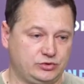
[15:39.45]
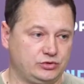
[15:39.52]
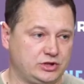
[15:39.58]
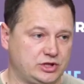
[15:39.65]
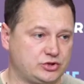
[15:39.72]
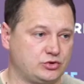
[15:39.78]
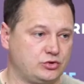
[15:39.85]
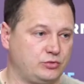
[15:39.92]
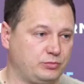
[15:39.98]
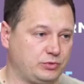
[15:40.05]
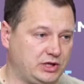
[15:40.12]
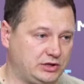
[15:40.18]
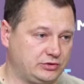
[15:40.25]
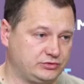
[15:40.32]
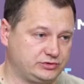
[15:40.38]
after that
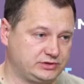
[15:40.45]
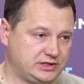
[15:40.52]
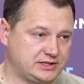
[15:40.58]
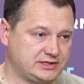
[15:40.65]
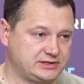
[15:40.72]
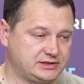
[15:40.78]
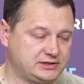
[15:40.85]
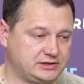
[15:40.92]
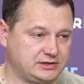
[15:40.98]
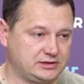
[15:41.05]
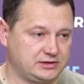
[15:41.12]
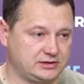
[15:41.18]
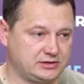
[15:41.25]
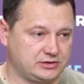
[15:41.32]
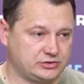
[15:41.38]
will be deoccupied.